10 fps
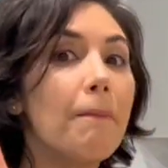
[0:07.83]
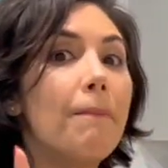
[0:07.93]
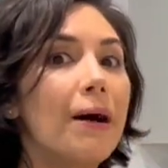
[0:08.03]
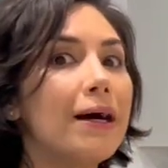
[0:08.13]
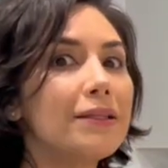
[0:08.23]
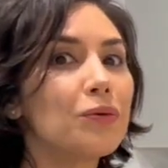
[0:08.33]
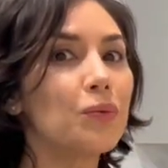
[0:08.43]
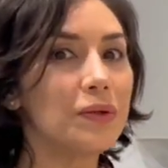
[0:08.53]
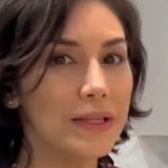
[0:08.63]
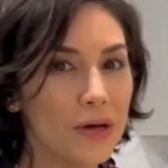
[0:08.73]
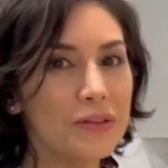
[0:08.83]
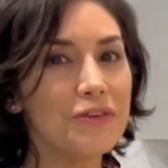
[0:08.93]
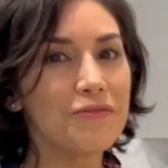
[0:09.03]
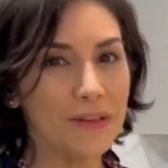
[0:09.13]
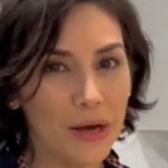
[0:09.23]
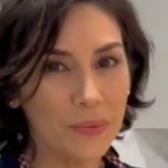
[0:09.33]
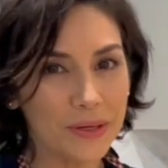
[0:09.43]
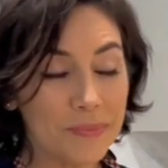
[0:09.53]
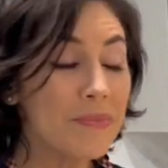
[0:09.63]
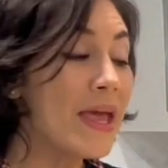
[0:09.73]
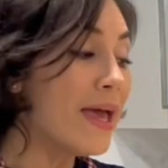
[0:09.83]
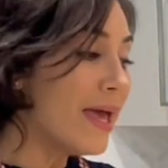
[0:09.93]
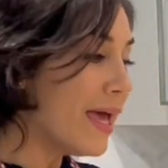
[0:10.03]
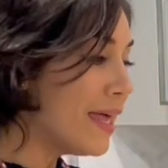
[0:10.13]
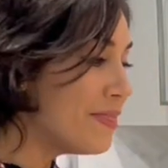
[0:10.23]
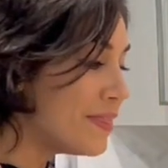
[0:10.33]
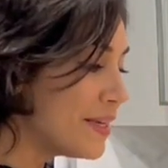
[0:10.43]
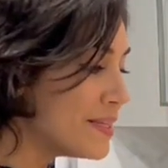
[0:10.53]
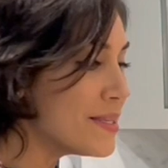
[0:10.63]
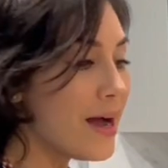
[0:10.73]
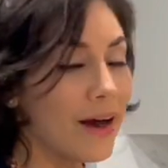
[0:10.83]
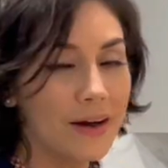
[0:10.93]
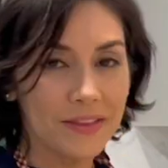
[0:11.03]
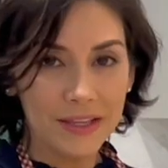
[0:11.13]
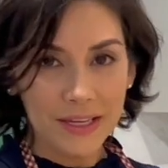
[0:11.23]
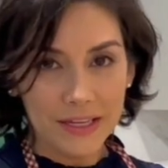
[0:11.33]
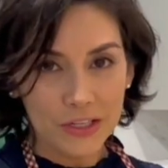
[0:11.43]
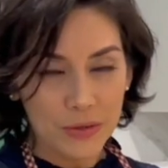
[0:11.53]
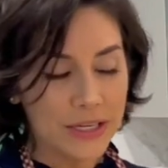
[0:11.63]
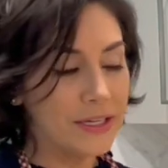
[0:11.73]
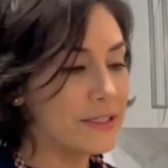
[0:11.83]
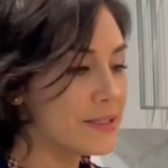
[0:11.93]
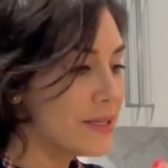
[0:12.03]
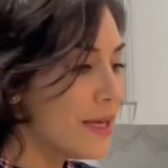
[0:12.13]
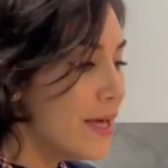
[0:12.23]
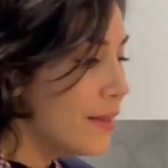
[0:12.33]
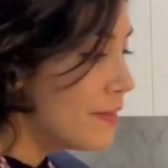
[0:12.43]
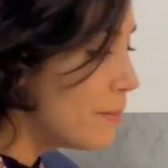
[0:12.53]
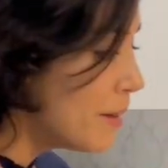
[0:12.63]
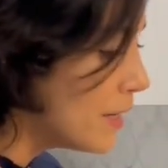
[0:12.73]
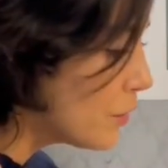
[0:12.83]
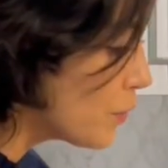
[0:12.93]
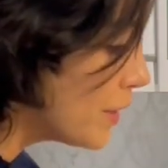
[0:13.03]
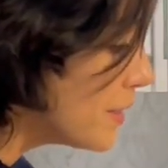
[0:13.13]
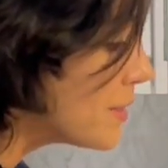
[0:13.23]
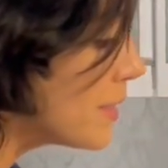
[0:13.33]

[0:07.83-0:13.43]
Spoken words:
but without the flour. And these are the ingredients. The main ingredients